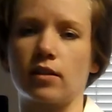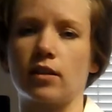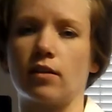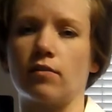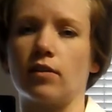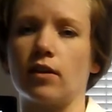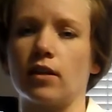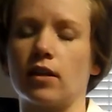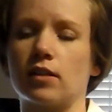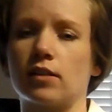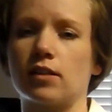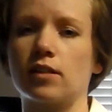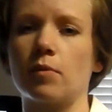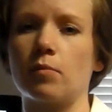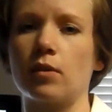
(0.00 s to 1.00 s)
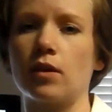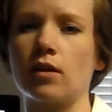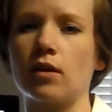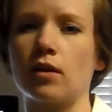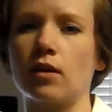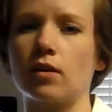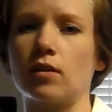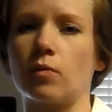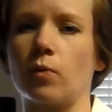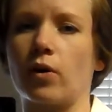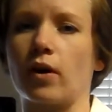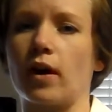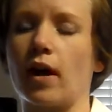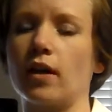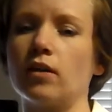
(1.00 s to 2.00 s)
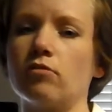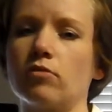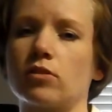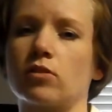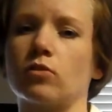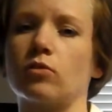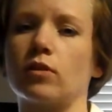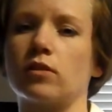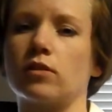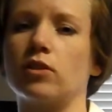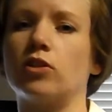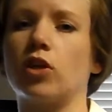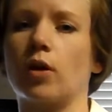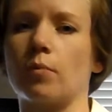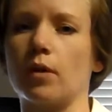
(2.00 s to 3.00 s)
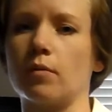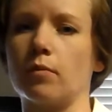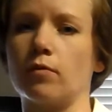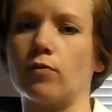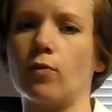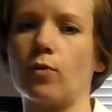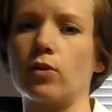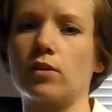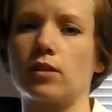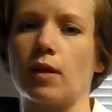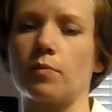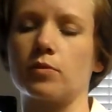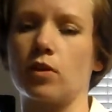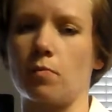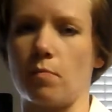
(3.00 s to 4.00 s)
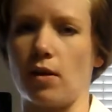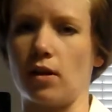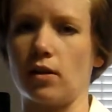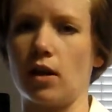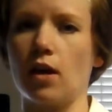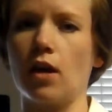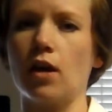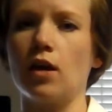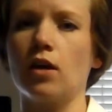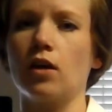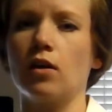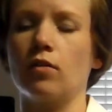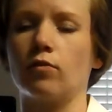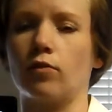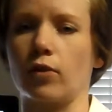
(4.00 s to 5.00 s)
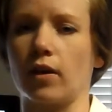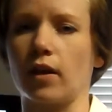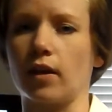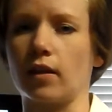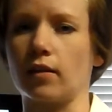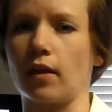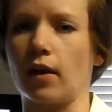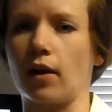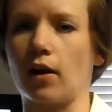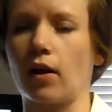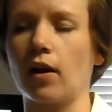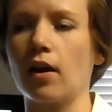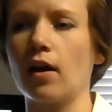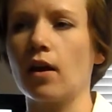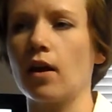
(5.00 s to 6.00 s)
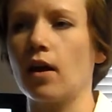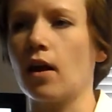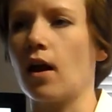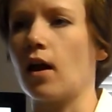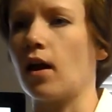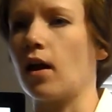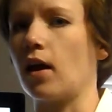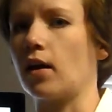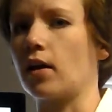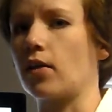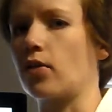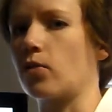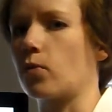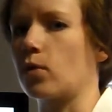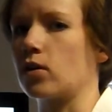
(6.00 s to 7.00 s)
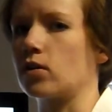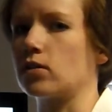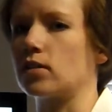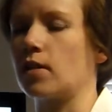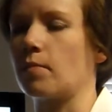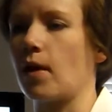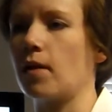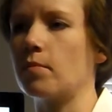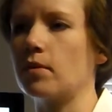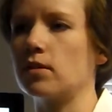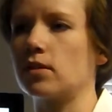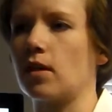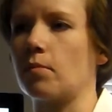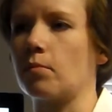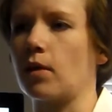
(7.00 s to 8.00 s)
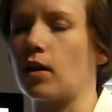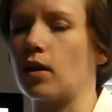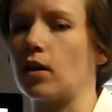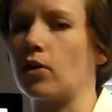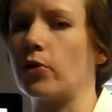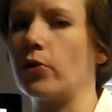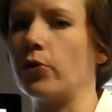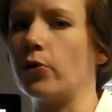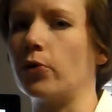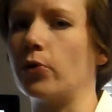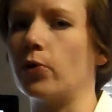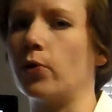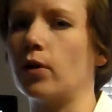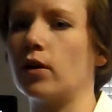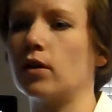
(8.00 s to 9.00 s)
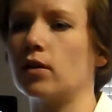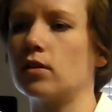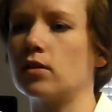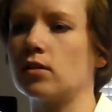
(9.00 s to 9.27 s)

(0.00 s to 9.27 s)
activity is something where an end result is determined before steps are made for getting there. In other words, it might be somebody who